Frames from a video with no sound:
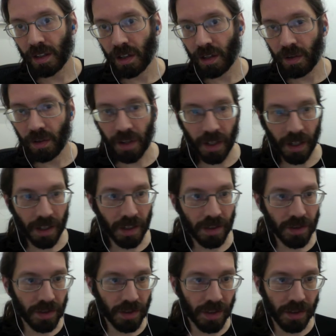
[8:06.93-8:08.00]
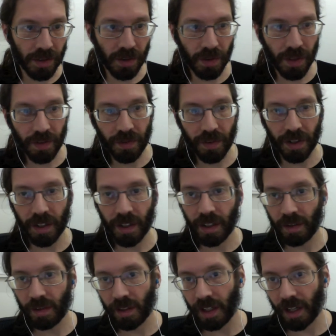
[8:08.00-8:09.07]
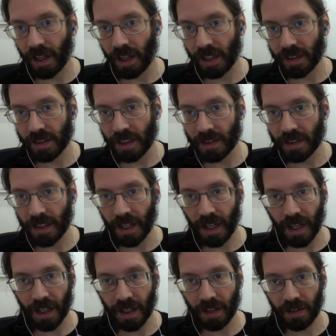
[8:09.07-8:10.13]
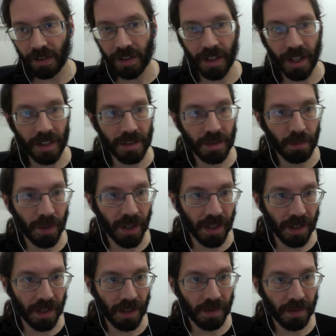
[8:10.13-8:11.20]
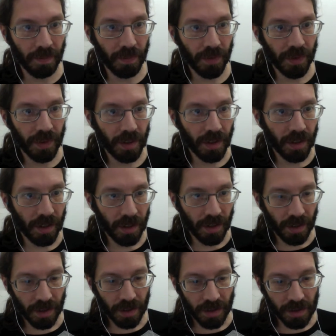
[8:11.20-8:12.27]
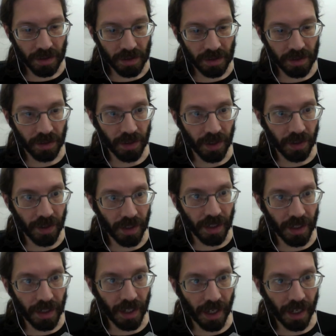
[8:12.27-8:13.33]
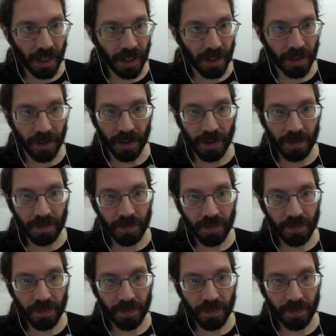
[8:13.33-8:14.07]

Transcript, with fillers: Okay, those are the two different kinds. That's an anchor and that's a button. So we don't need the anchor.